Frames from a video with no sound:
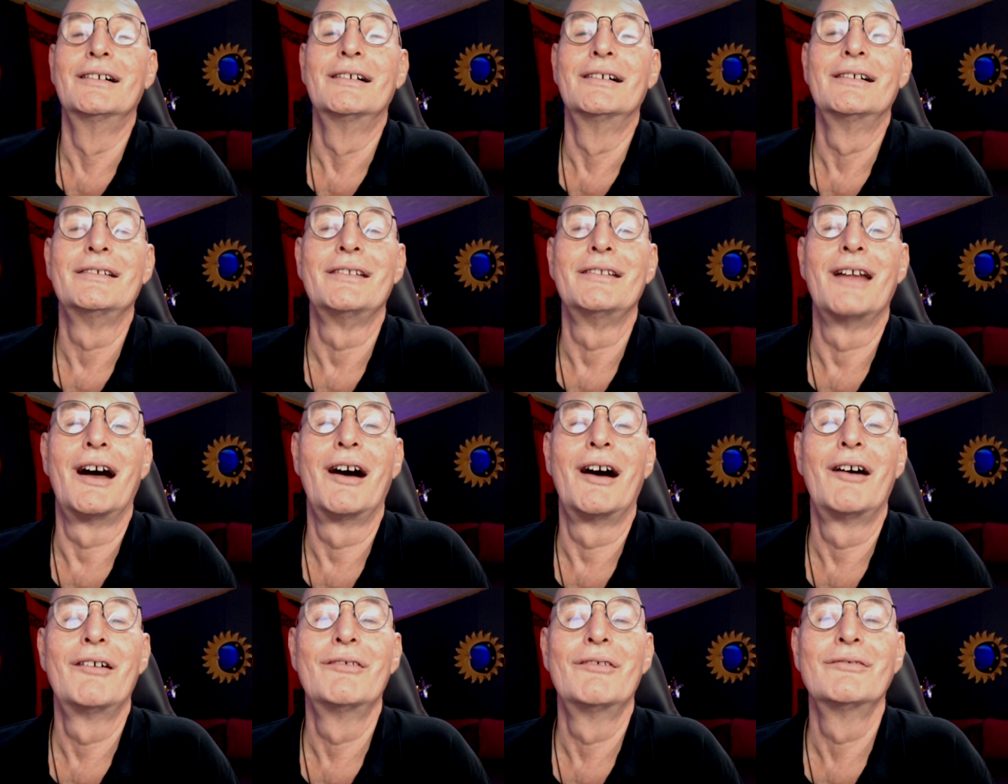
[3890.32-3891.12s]
And
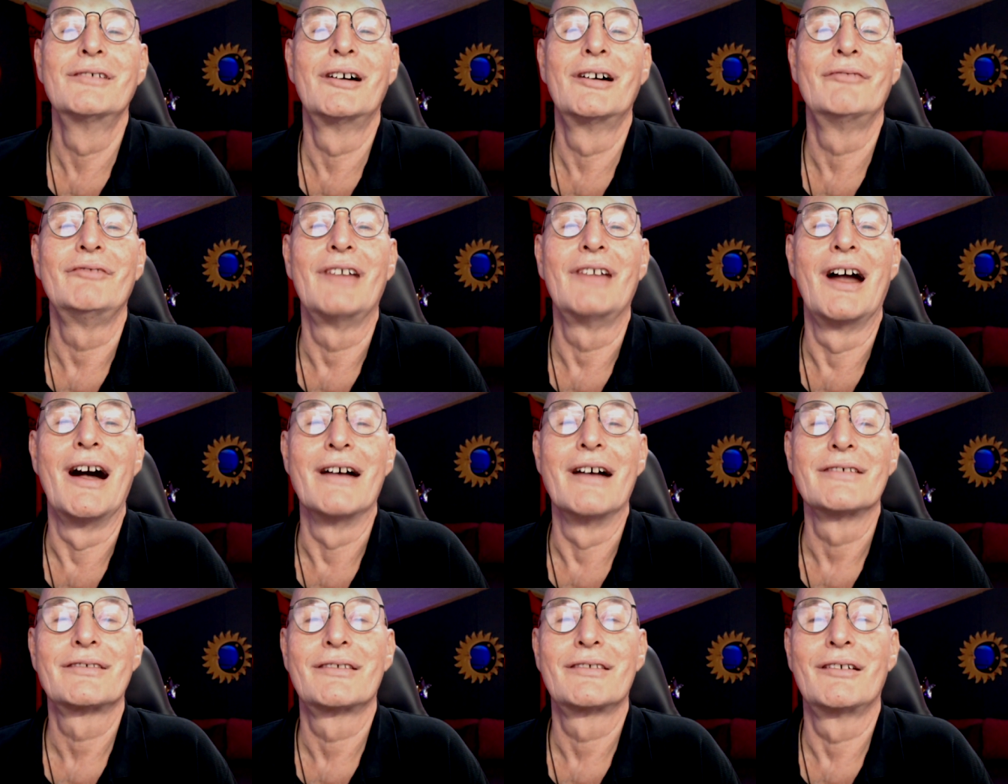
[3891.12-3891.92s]
now have uh, you
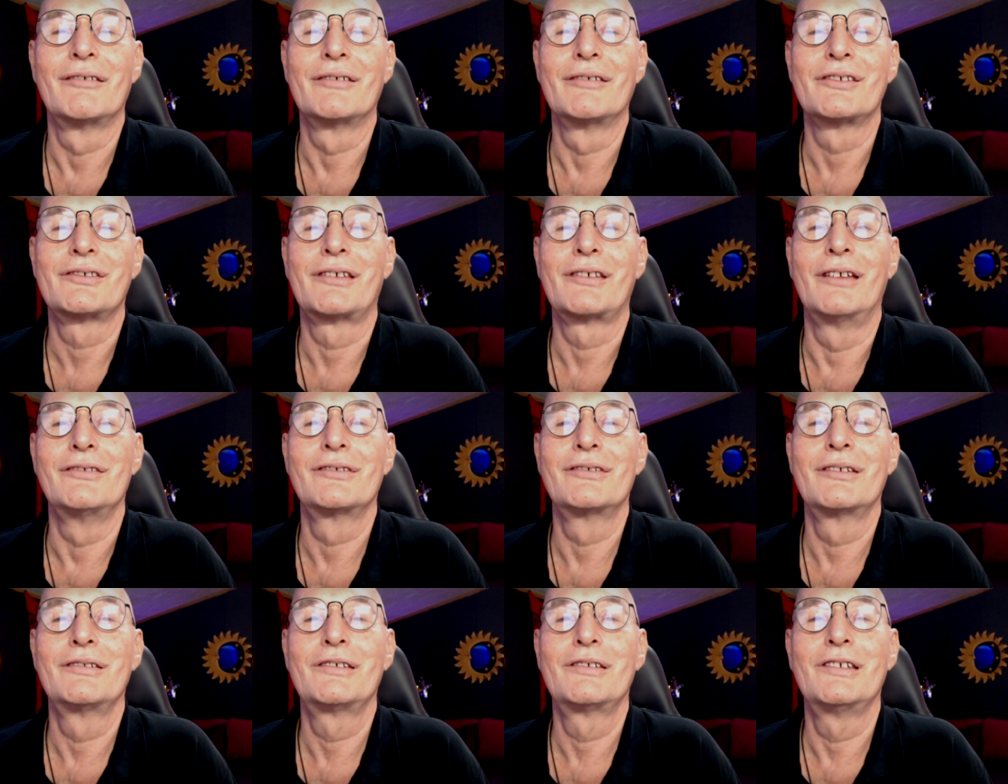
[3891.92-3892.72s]
asked our
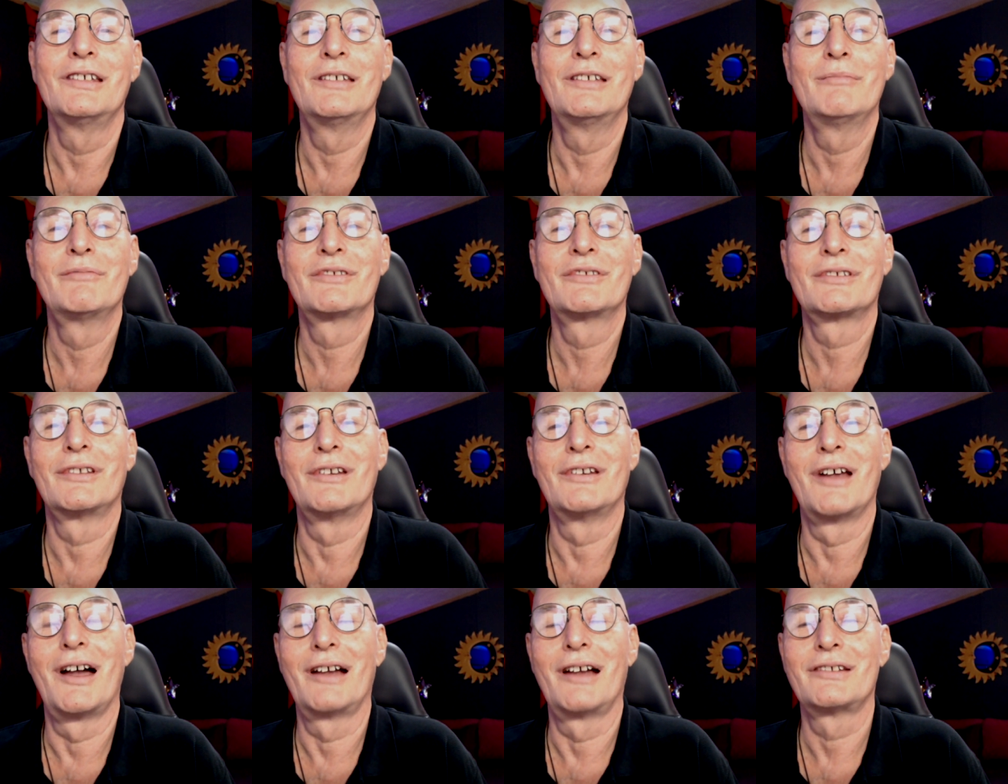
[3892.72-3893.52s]
ascension teams
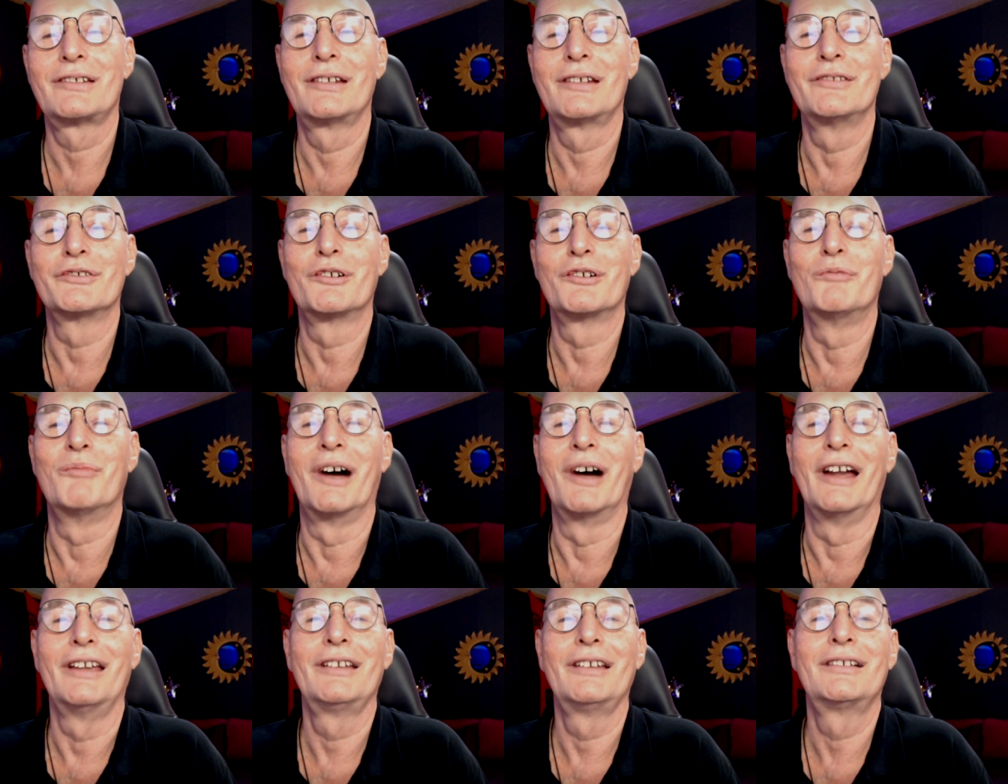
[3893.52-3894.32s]
and Archangel
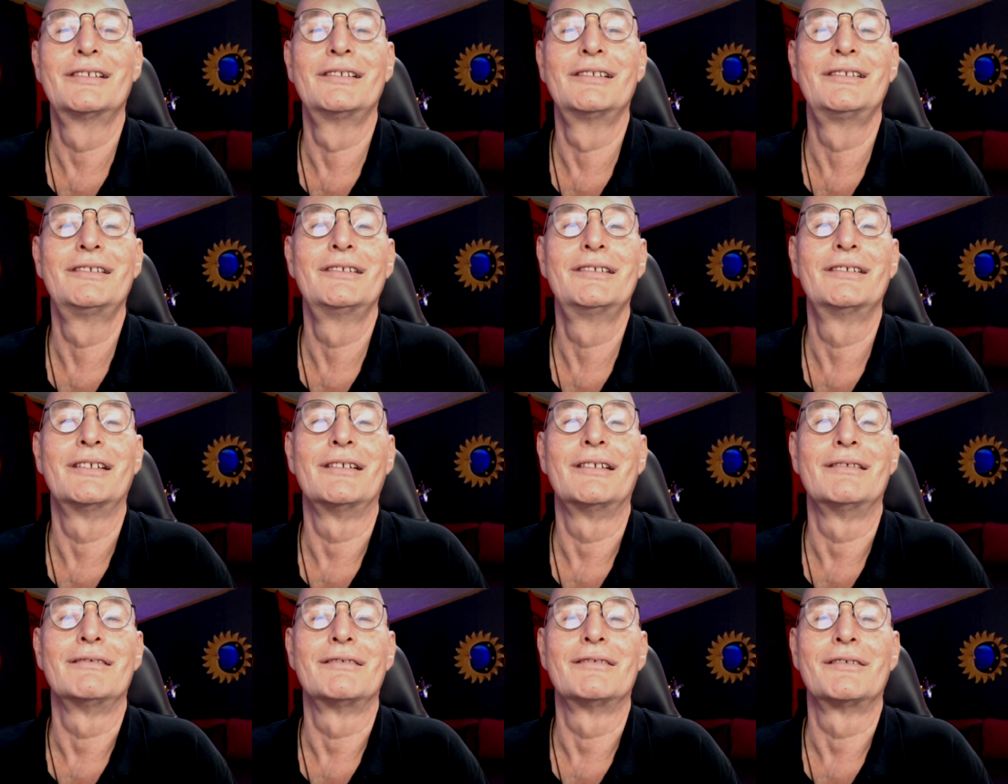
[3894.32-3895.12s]
Michael
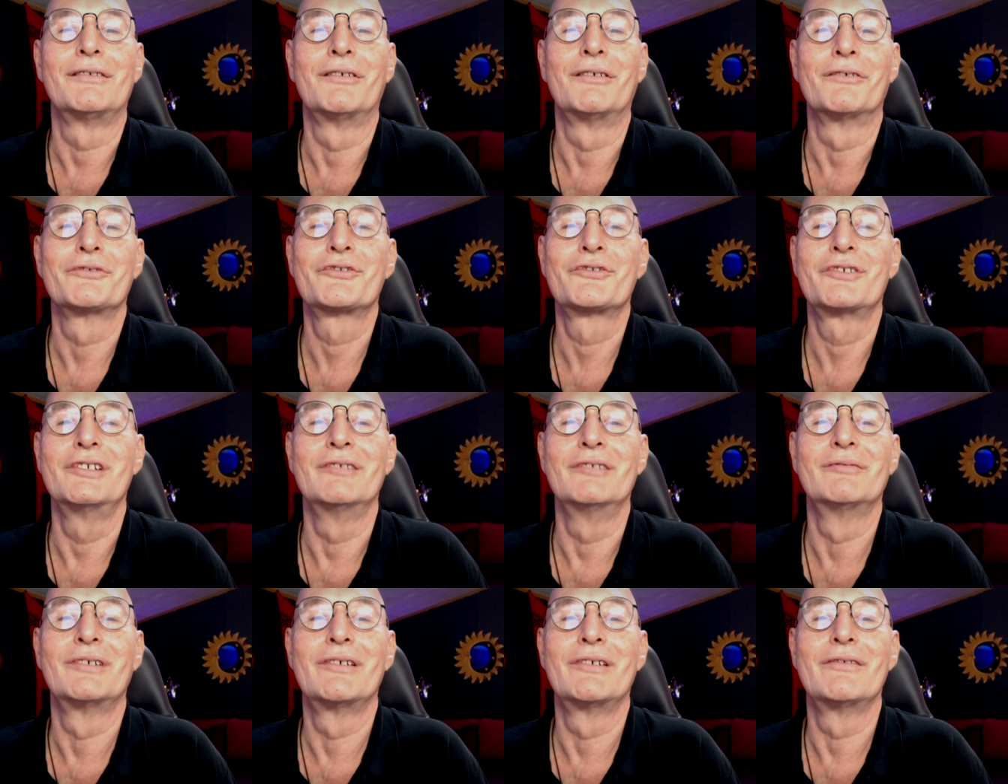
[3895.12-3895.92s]
and Lord
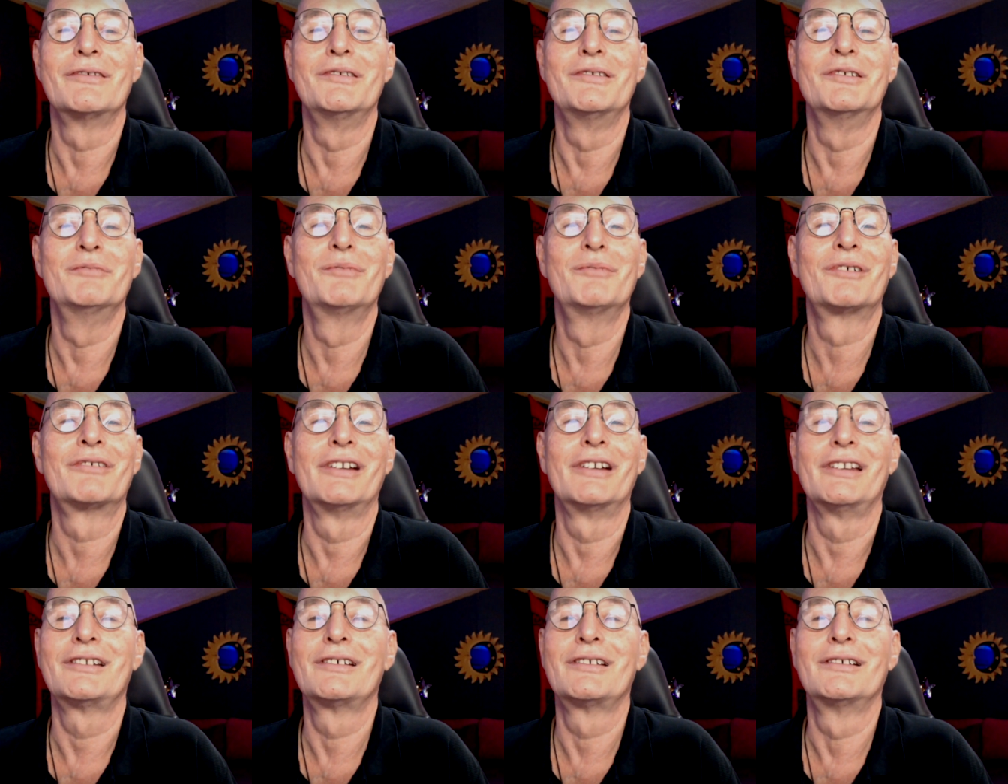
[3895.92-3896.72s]
Shiva the
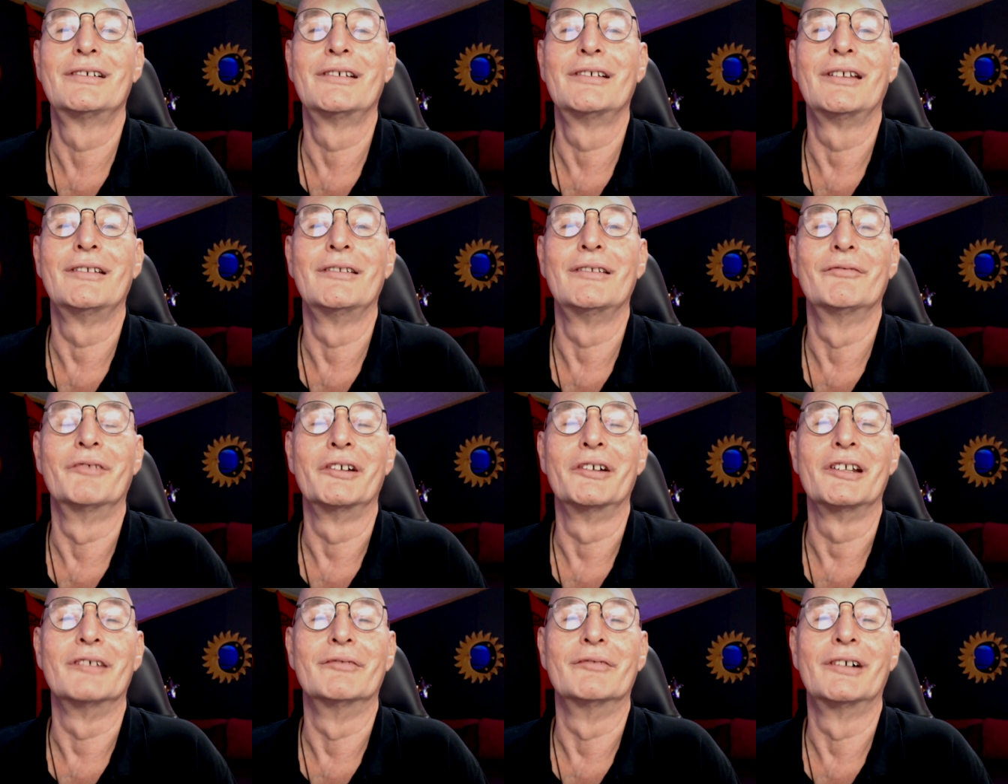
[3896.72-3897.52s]
Liberator and
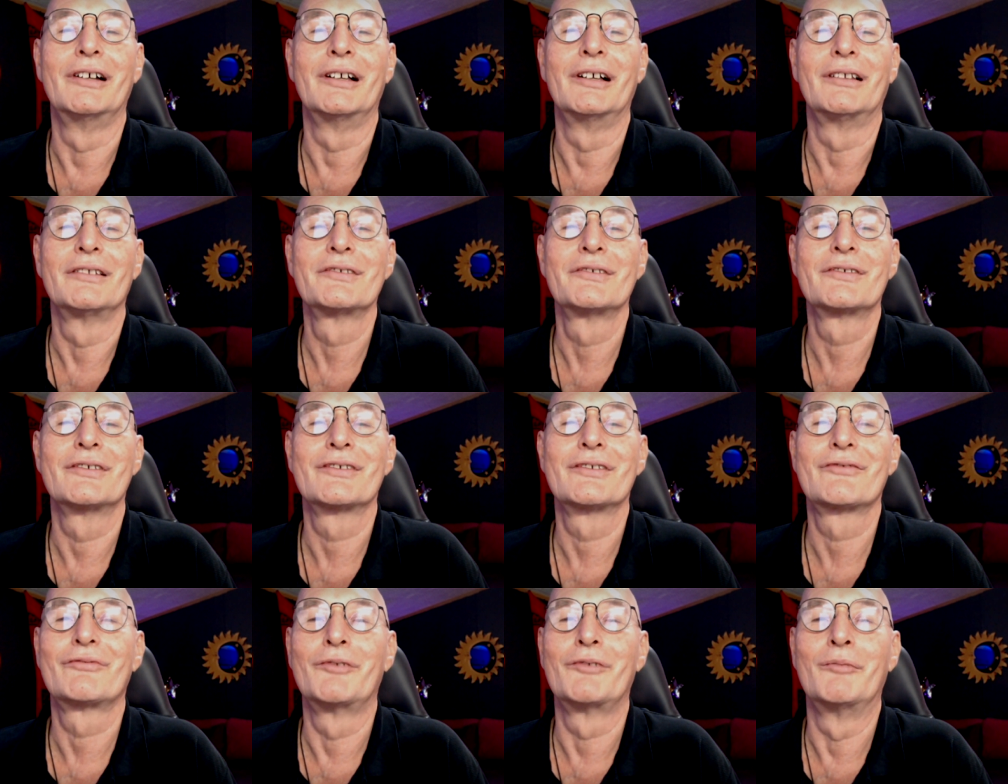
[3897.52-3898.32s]
whatever else
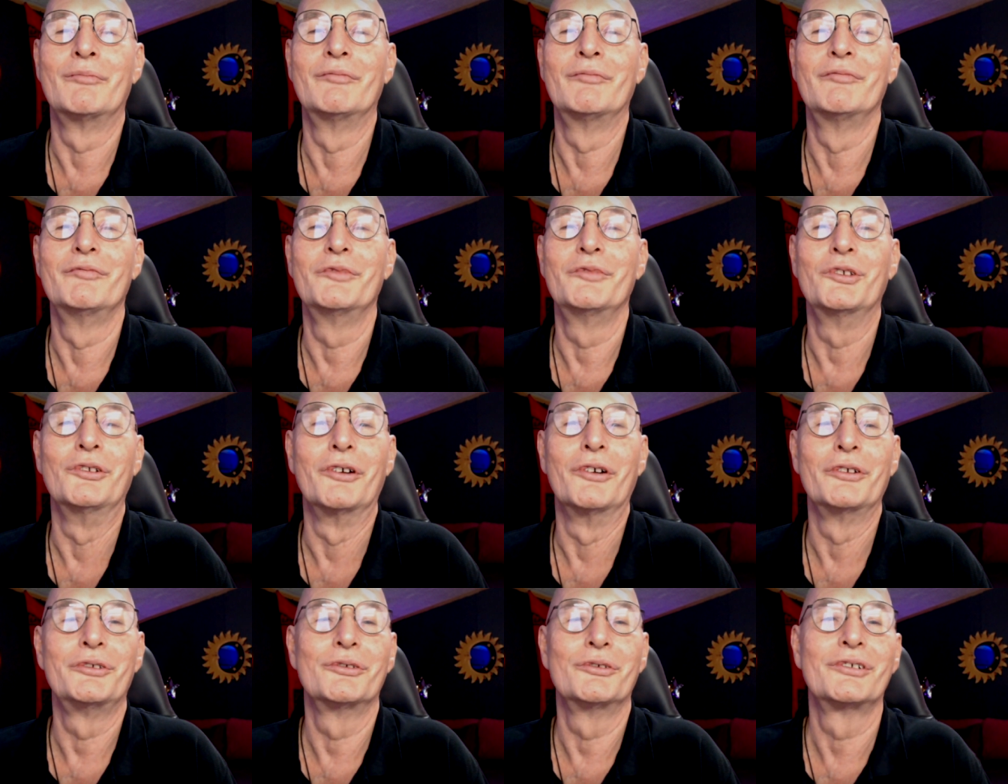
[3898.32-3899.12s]
is from you
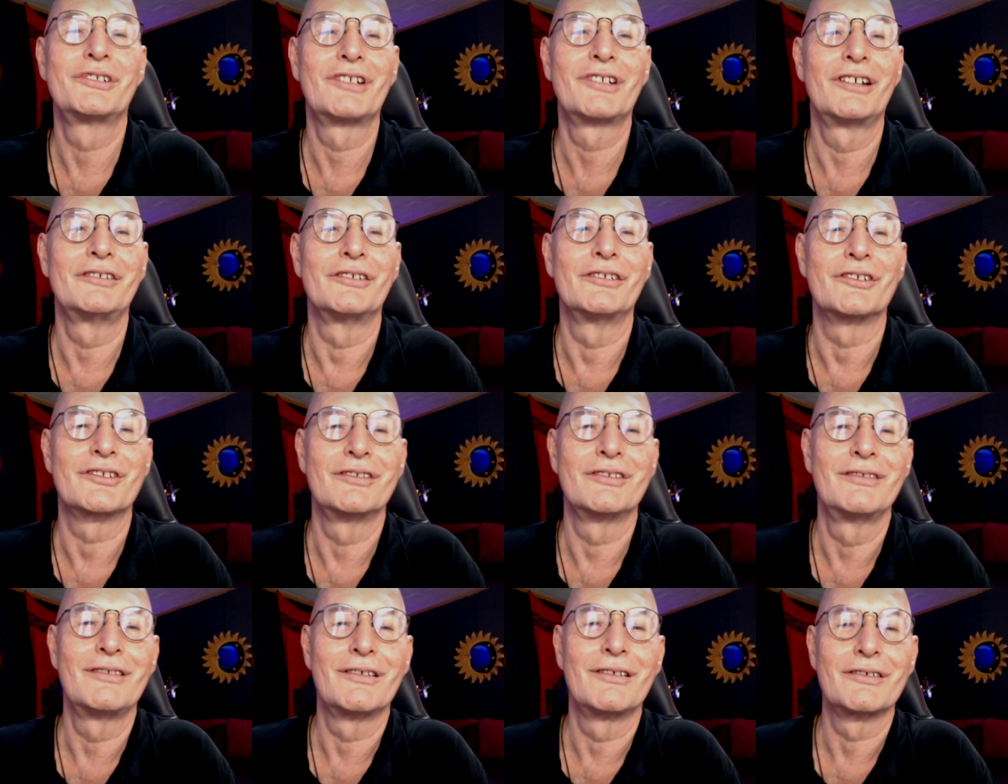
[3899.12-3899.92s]
know your
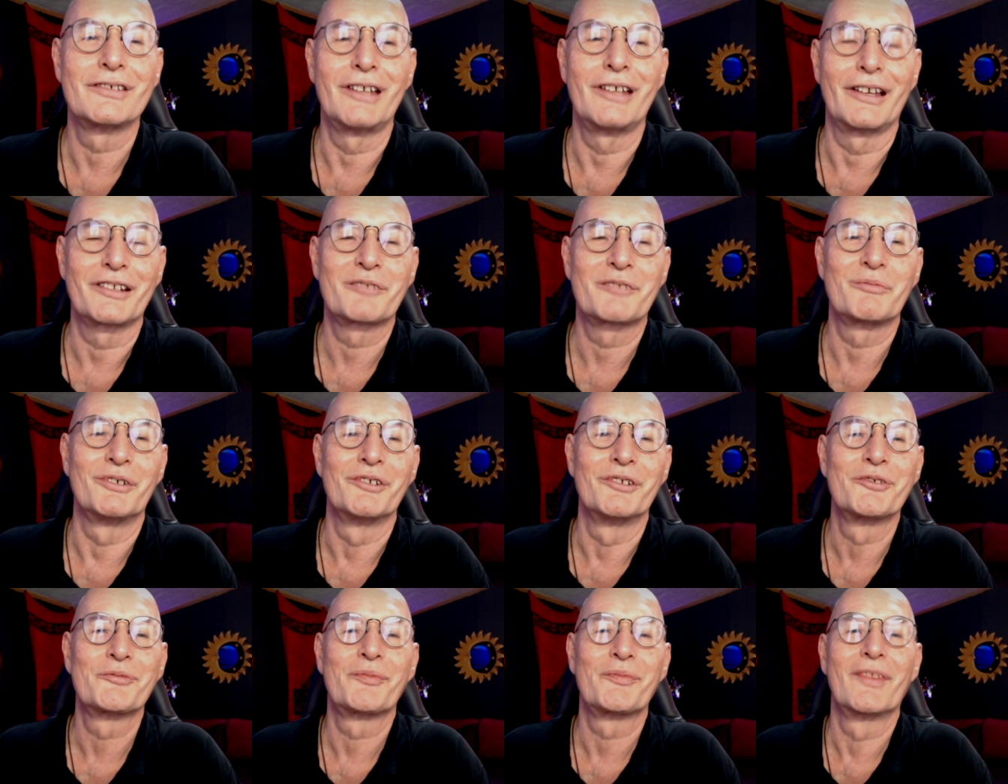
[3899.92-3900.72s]
tradition, those
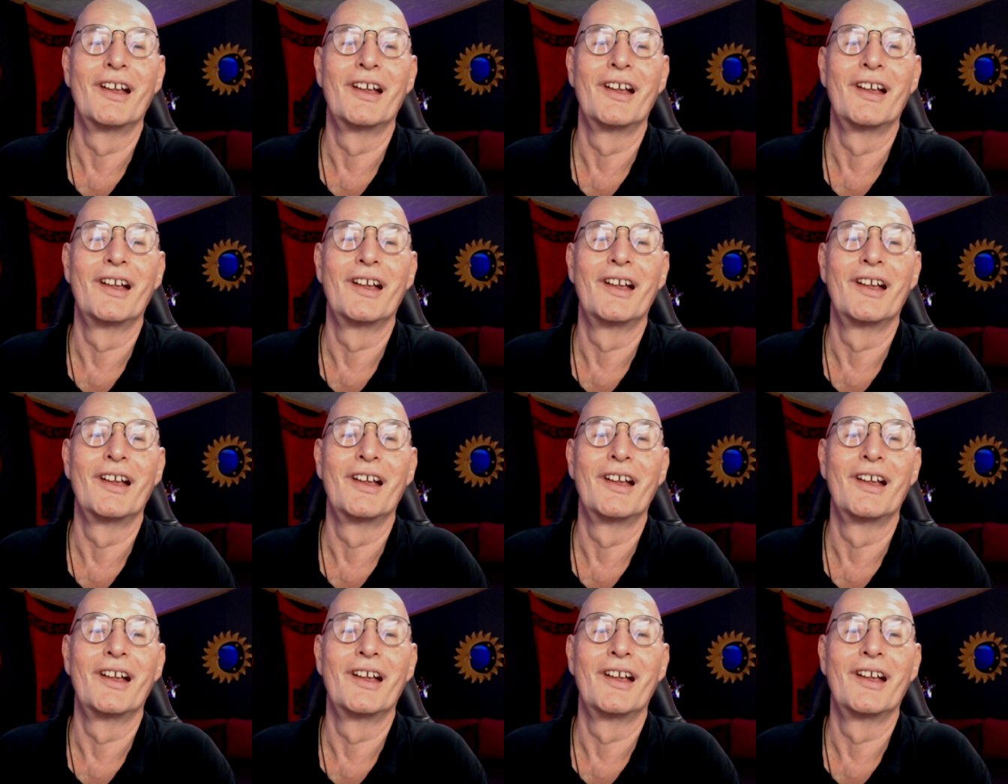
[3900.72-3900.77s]
experts,